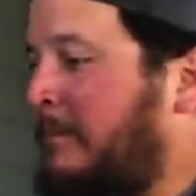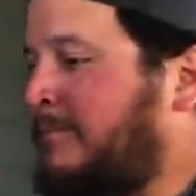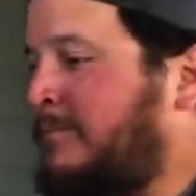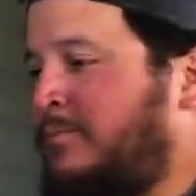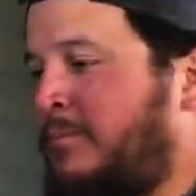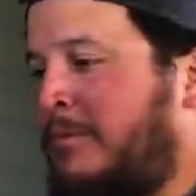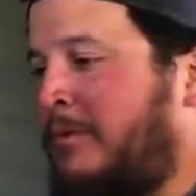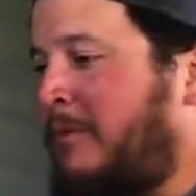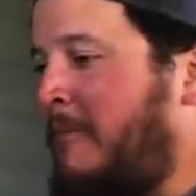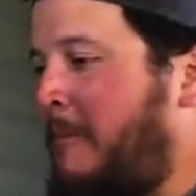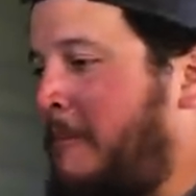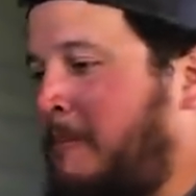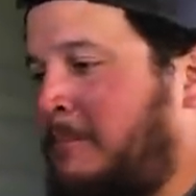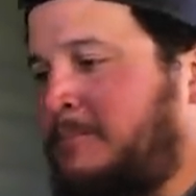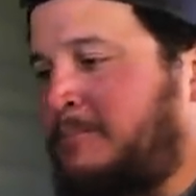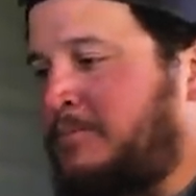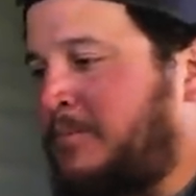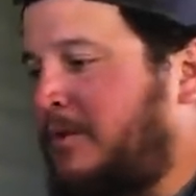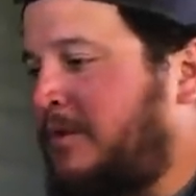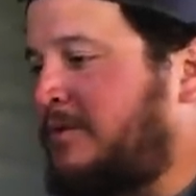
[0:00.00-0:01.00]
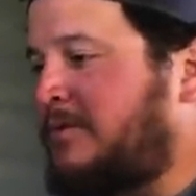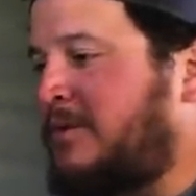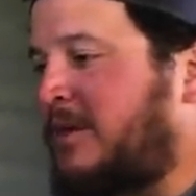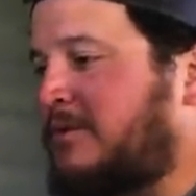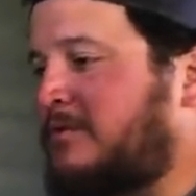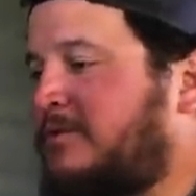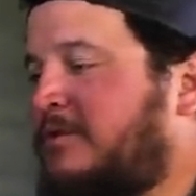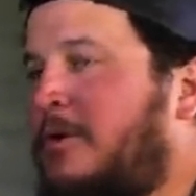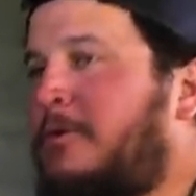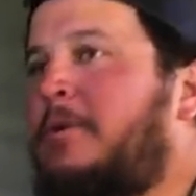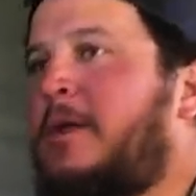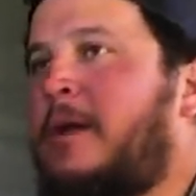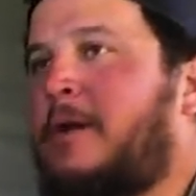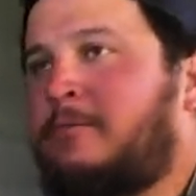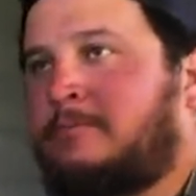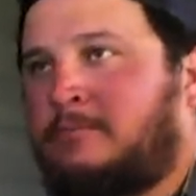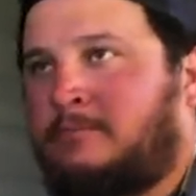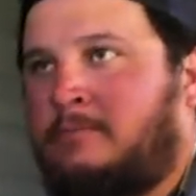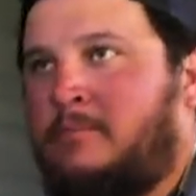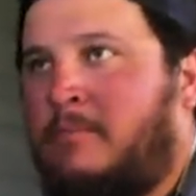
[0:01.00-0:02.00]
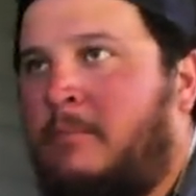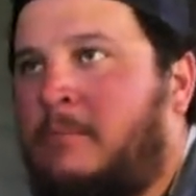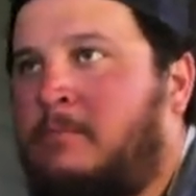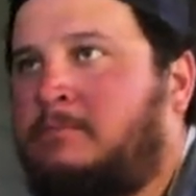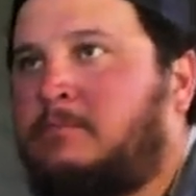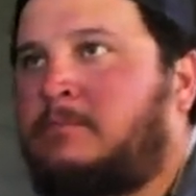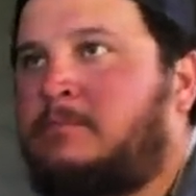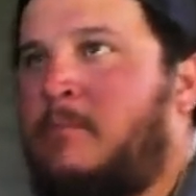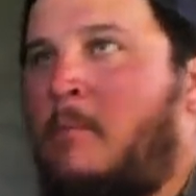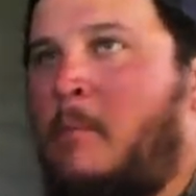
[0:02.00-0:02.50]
Mardi Gras. East Texas, hold down. Hold